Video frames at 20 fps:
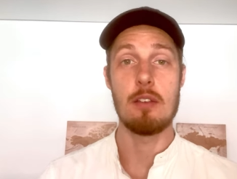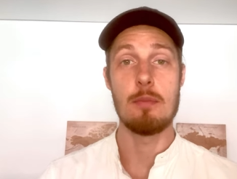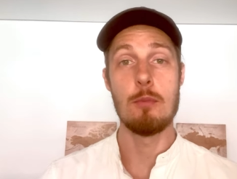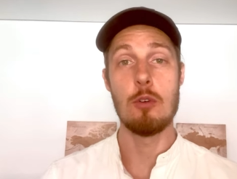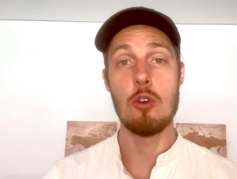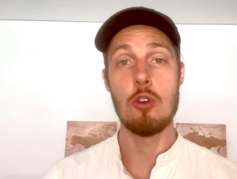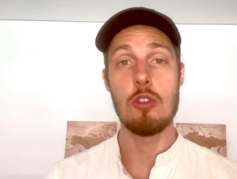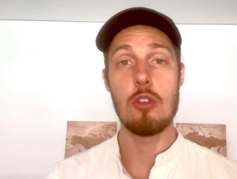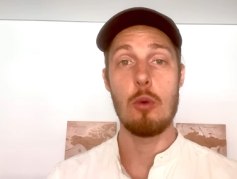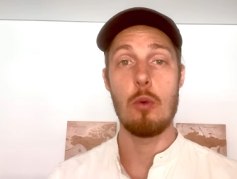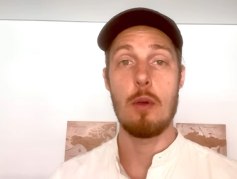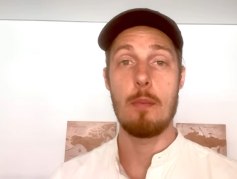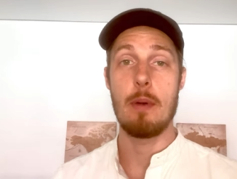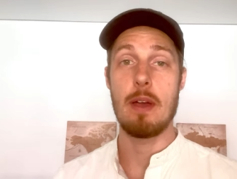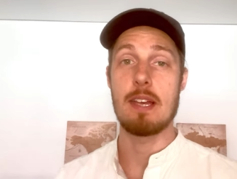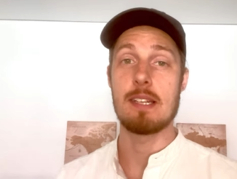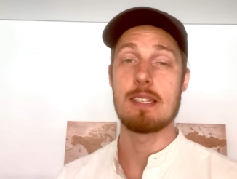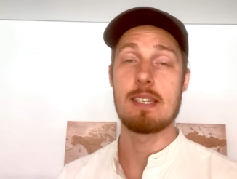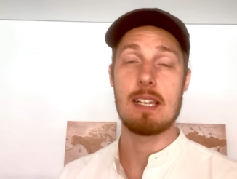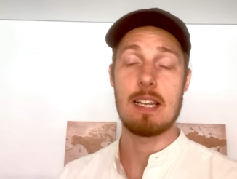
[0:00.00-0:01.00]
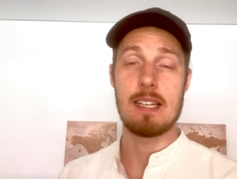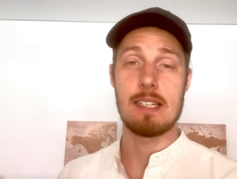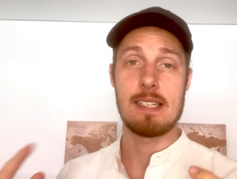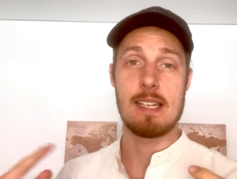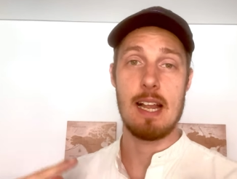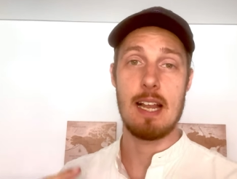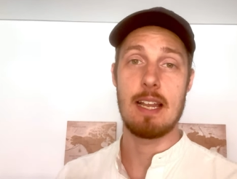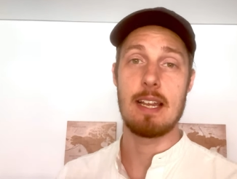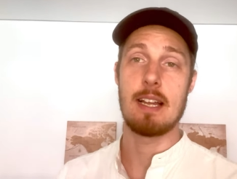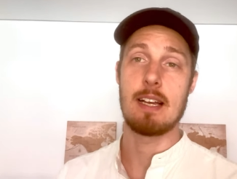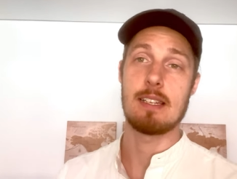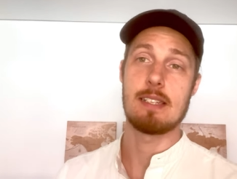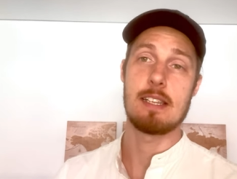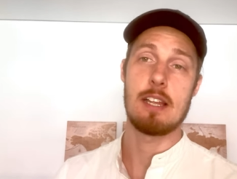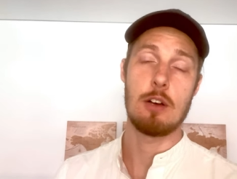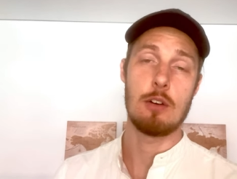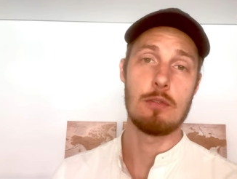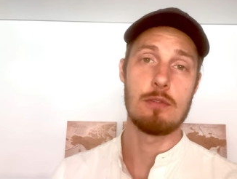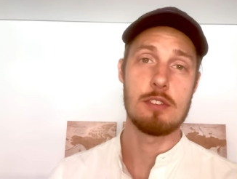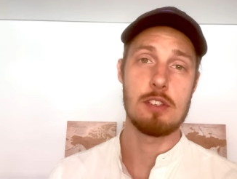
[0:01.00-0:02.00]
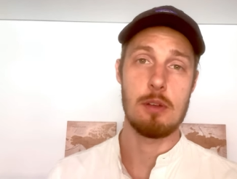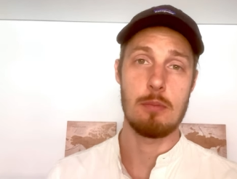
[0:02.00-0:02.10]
the more that we're basically telling ourselves